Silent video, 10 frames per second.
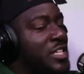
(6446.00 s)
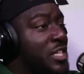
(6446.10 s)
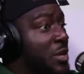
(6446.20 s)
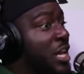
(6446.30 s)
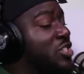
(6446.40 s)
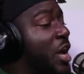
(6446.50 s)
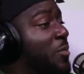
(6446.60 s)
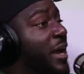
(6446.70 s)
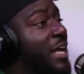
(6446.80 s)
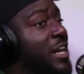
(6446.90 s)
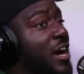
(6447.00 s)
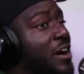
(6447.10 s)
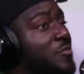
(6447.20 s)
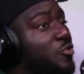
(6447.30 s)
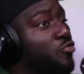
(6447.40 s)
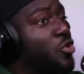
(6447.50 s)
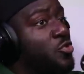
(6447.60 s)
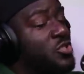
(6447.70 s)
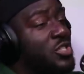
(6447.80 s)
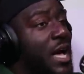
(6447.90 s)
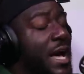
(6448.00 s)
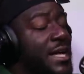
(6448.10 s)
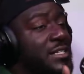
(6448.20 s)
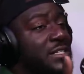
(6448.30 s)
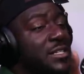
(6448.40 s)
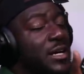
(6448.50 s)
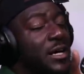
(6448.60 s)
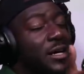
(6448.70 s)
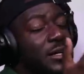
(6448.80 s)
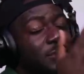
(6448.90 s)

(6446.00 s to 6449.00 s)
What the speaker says: They started playing Gross and...